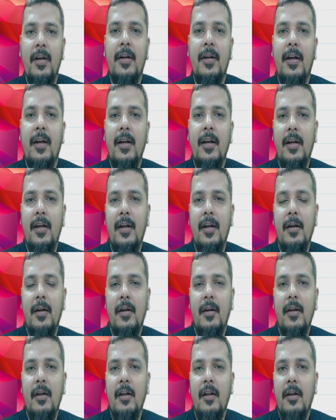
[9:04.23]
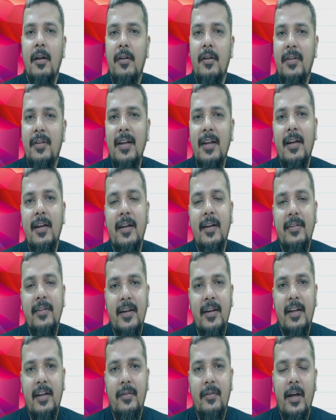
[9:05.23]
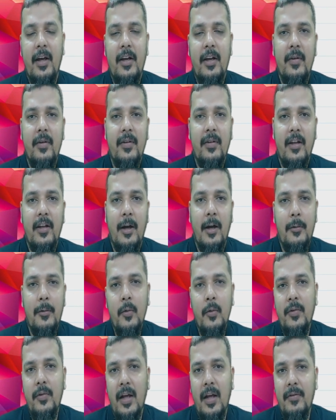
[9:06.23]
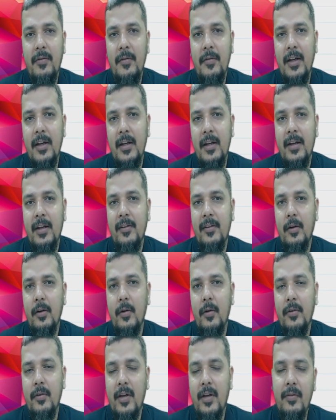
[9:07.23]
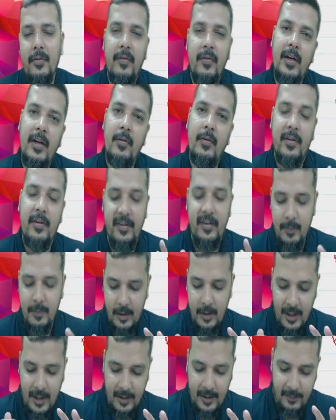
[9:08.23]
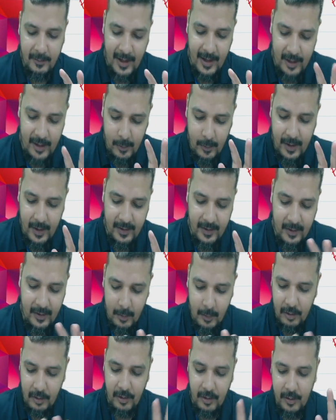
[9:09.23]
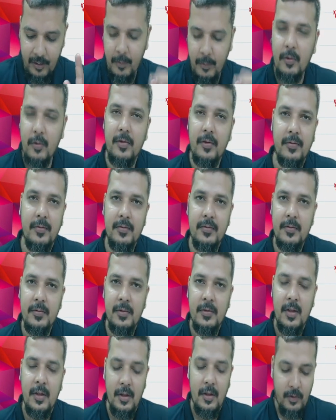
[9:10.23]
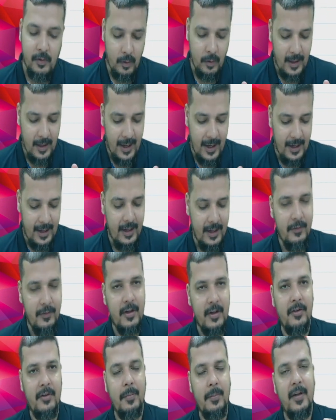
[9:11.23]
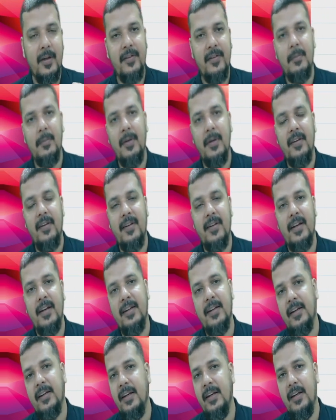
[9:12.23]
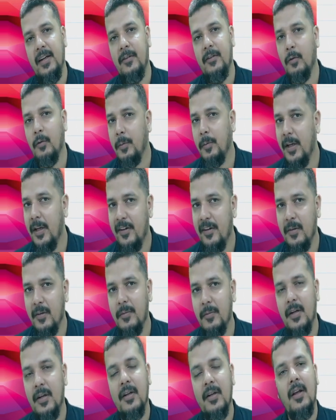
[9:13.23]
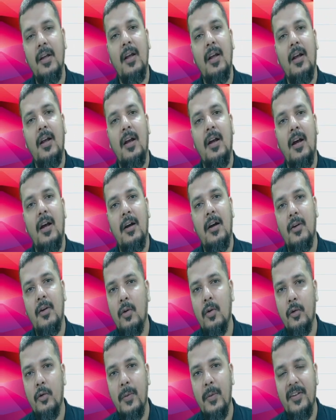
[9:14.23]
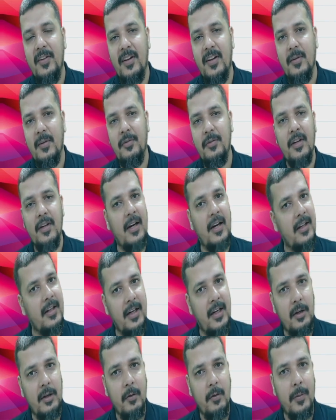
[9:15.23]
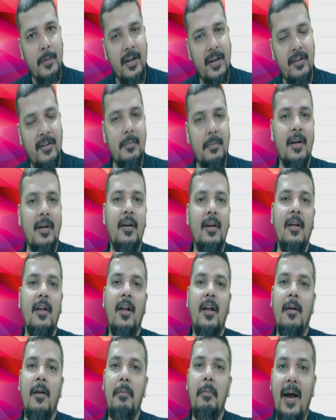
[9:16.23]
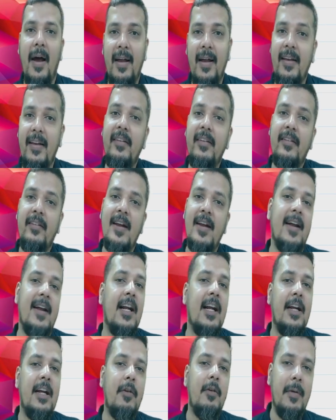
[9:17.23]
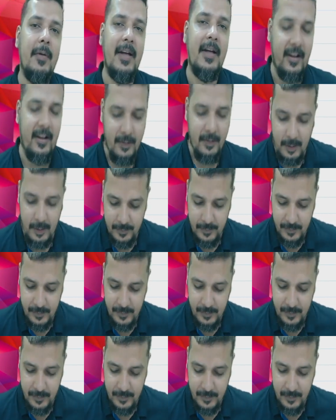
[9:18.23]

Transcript: truck single consignee's value is up to 750, less than or equal to 750, it was exempted. That value based exemption is removed. So directly if it is person based category, it would be exempted. Goods based exemption category, it would be exempted. Balance directly will be taxable.